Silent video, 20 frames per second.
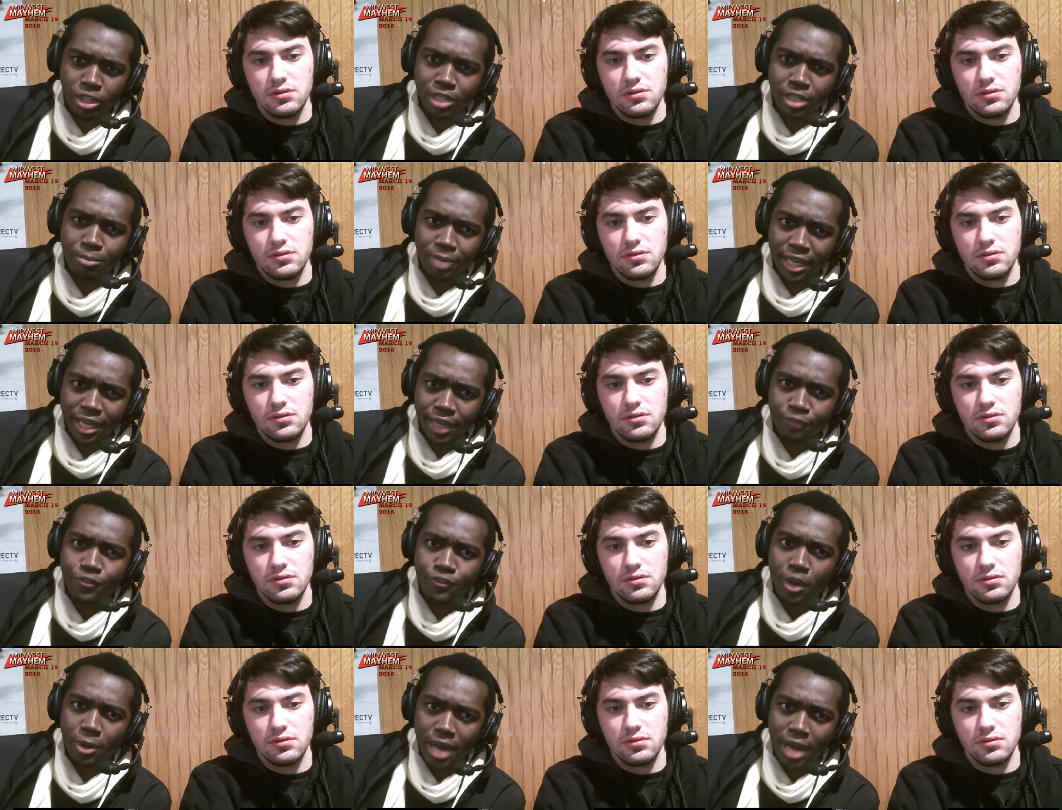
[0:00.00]
Speaker 1: big,
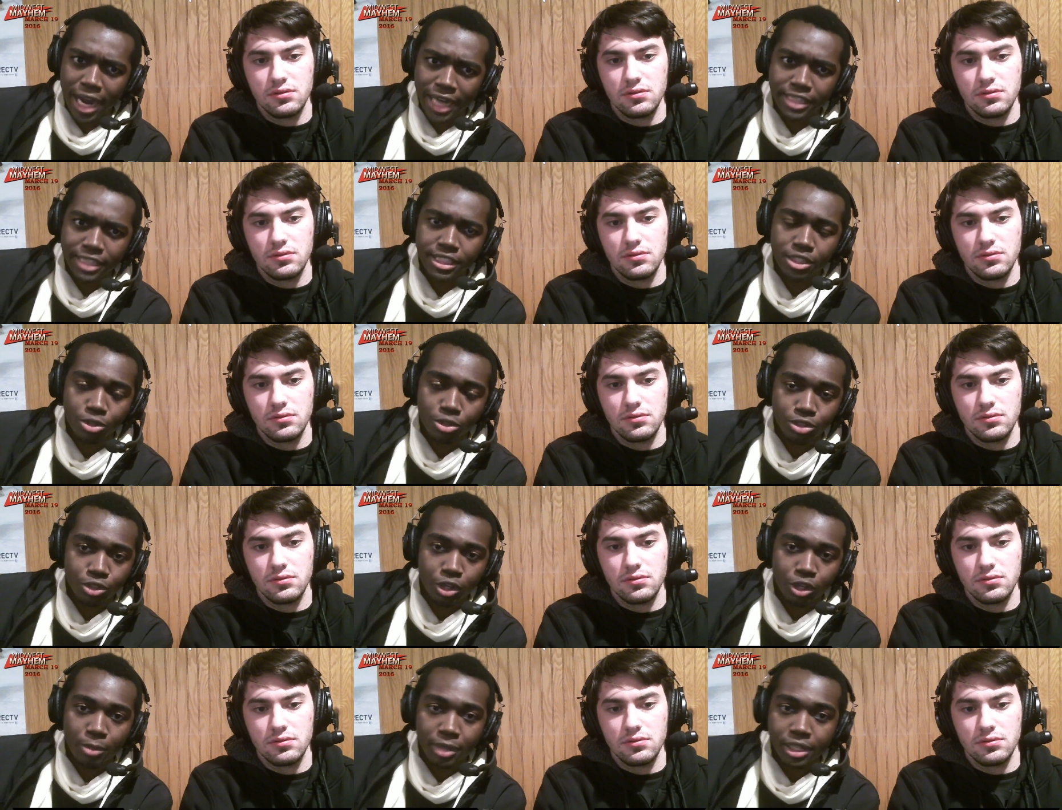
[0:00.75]
very high school
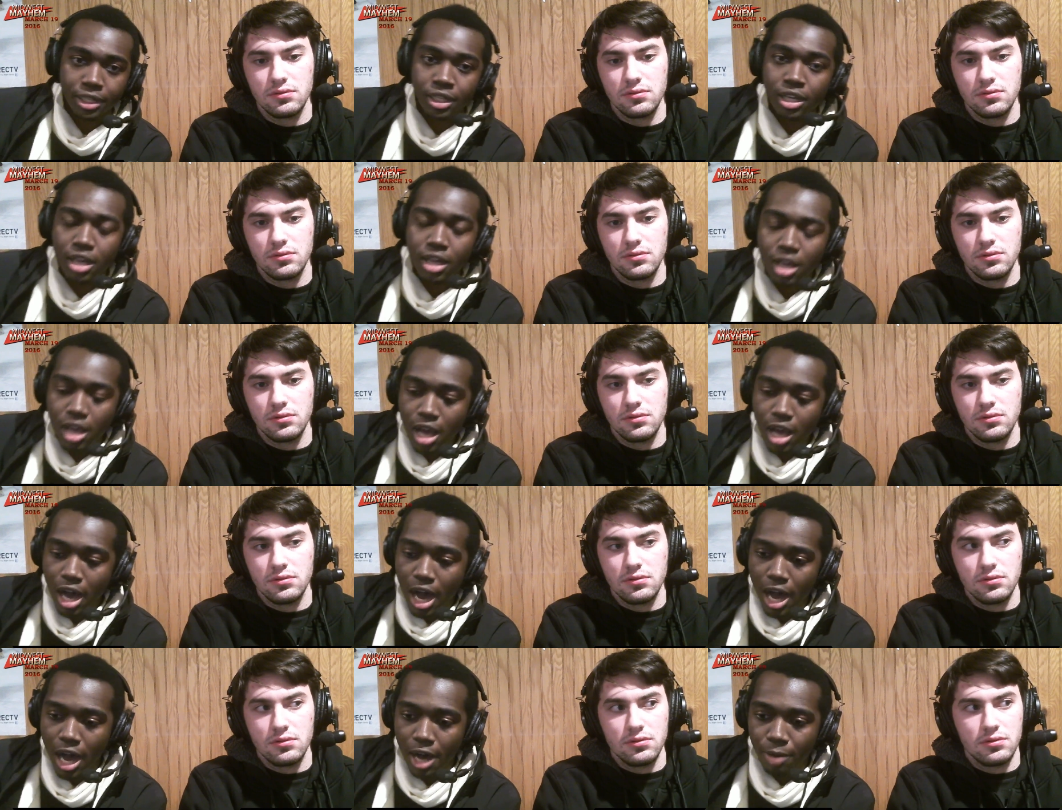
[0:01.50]
tournament.
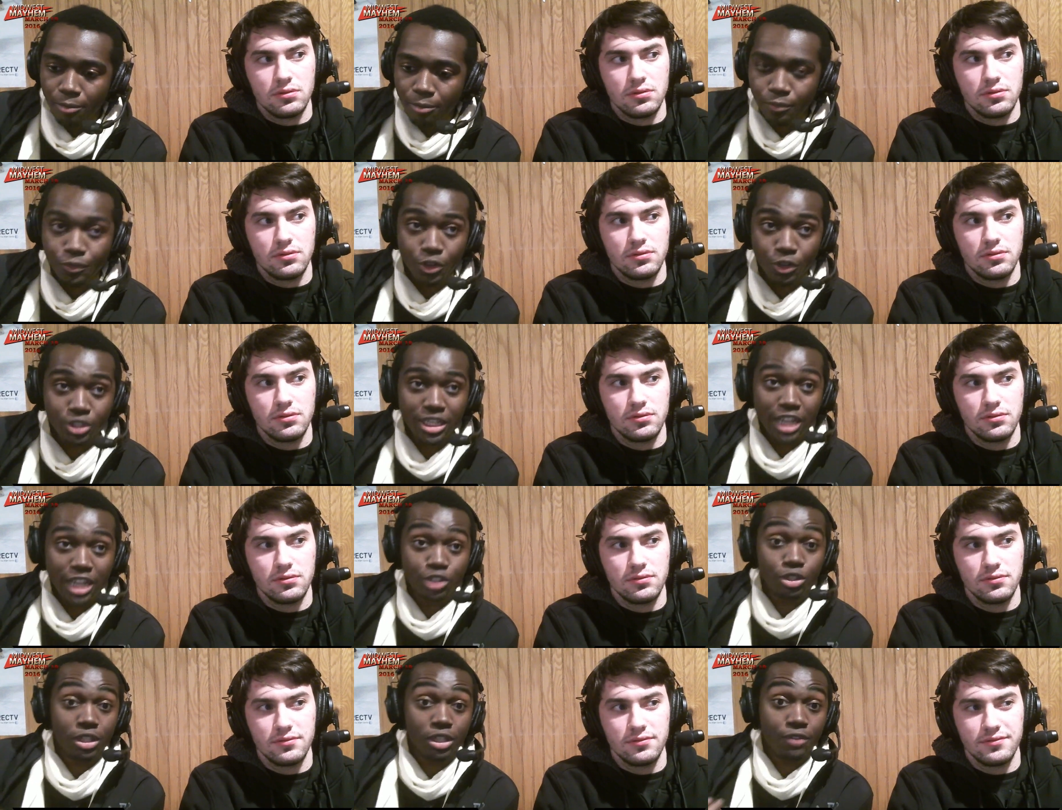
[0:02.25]
Um, those guys who
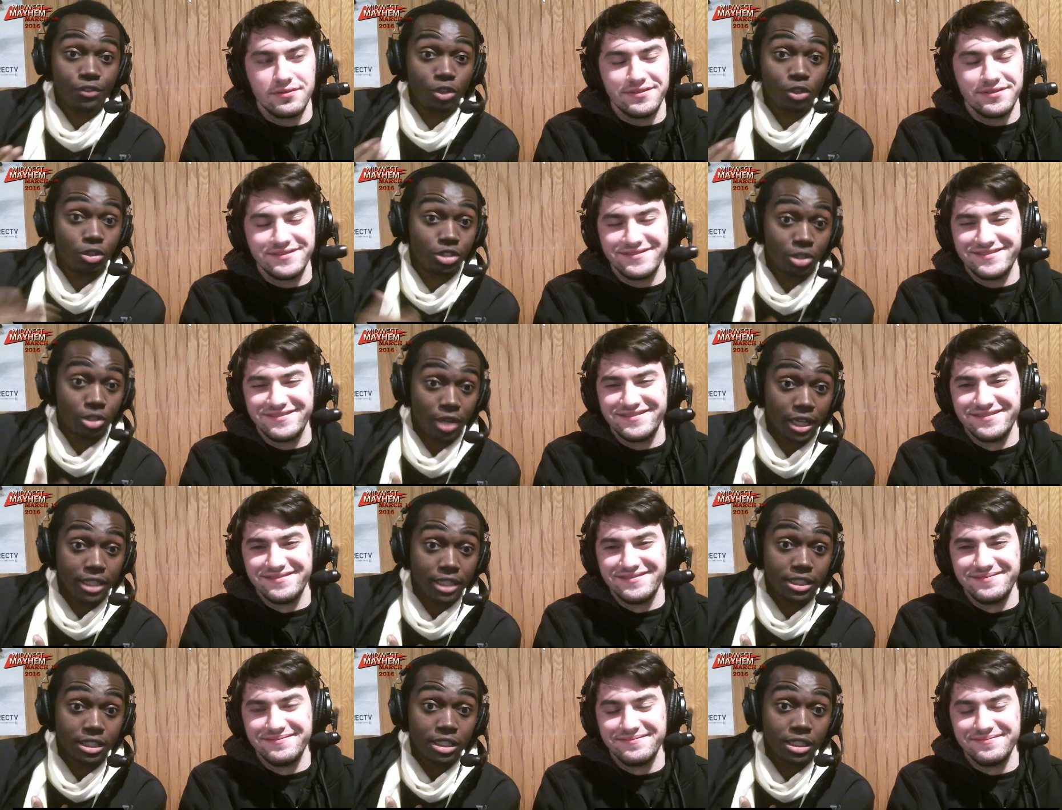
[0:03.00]
live close to
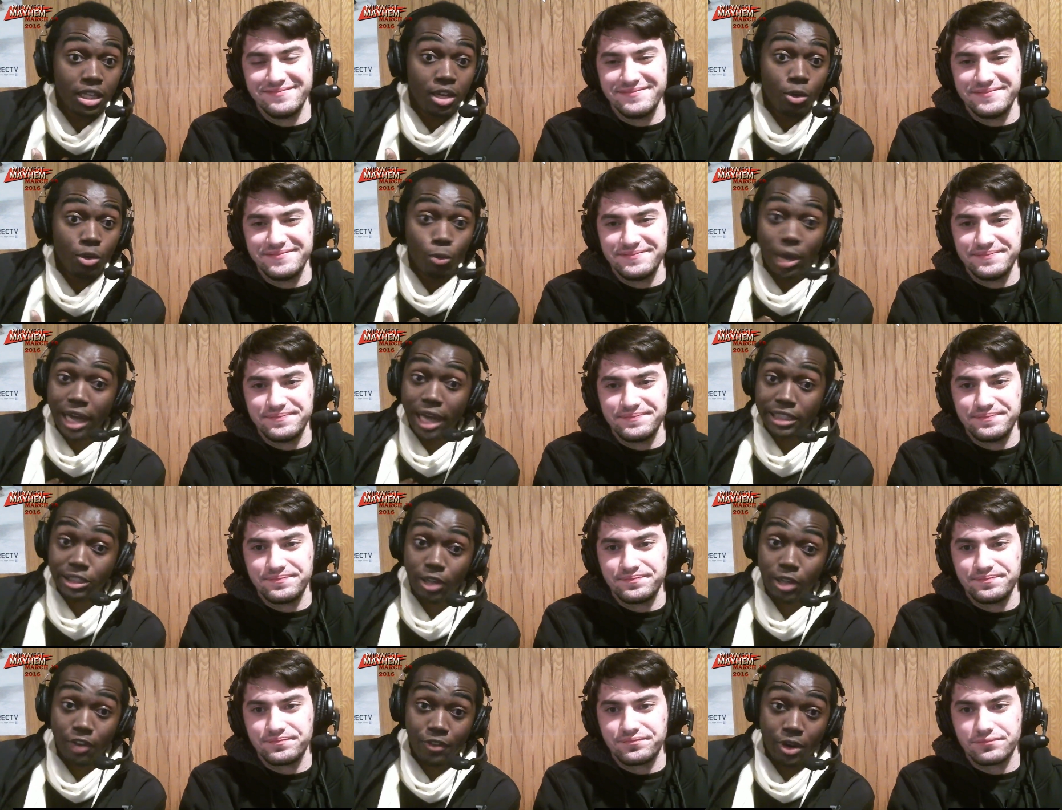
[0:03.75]
us, we actually
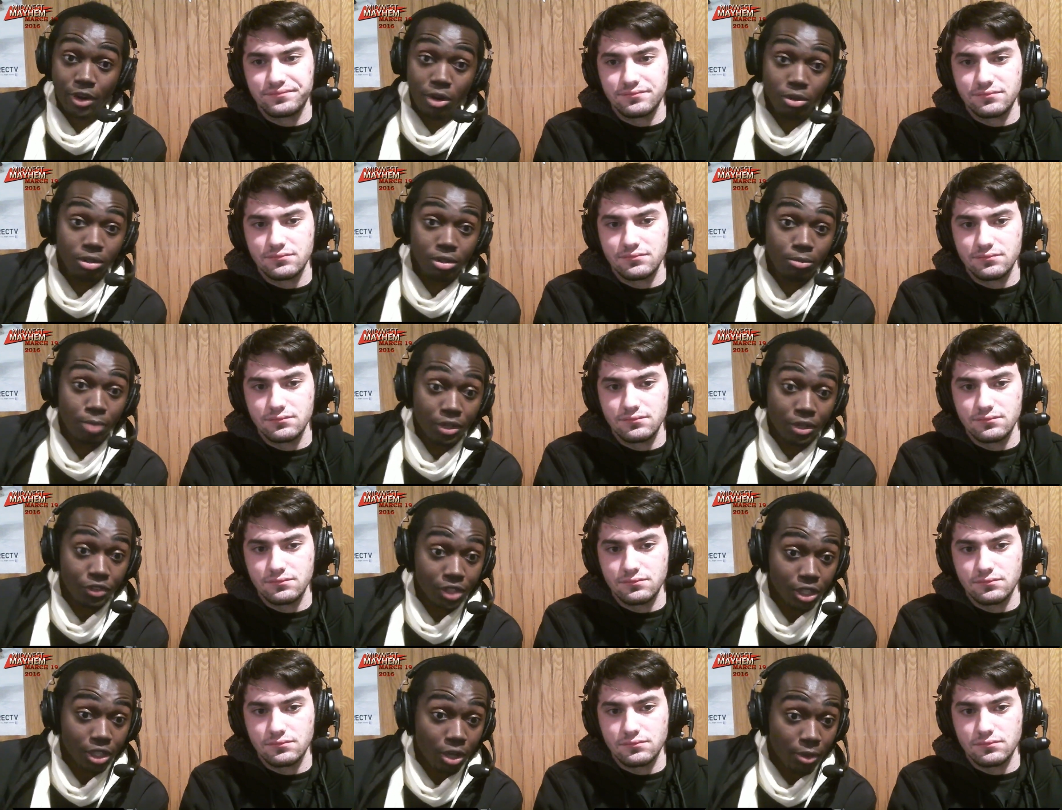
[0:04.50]
have our own monthly
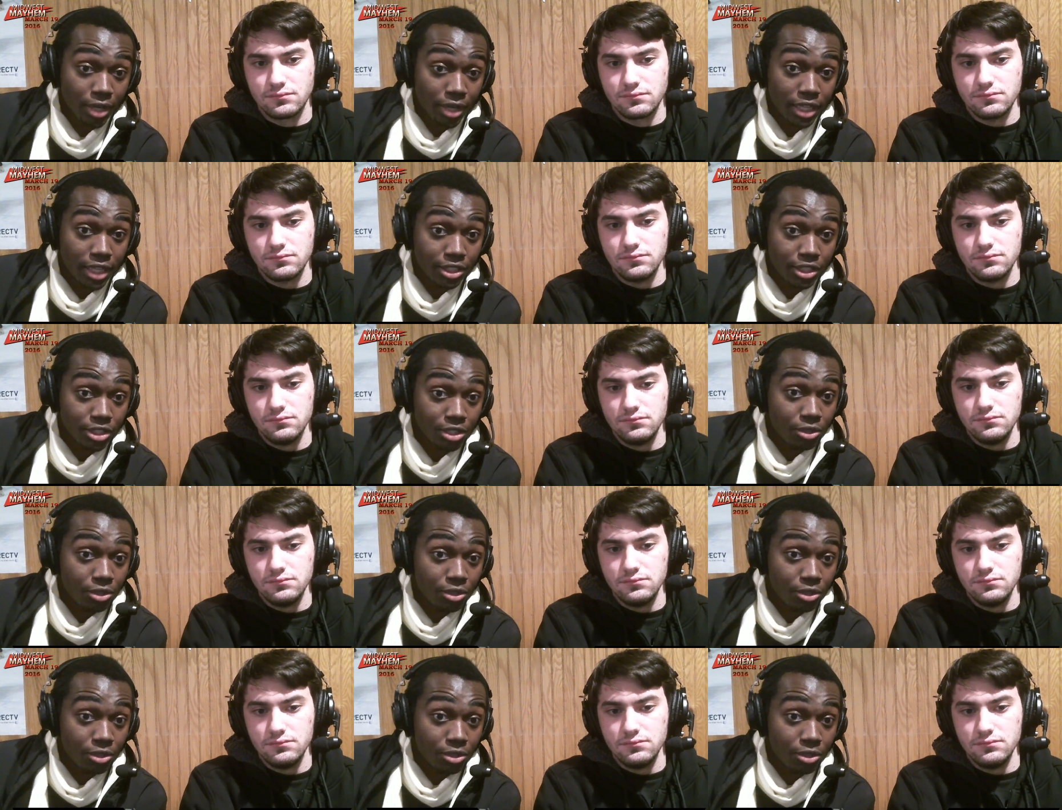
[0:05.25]
going on too.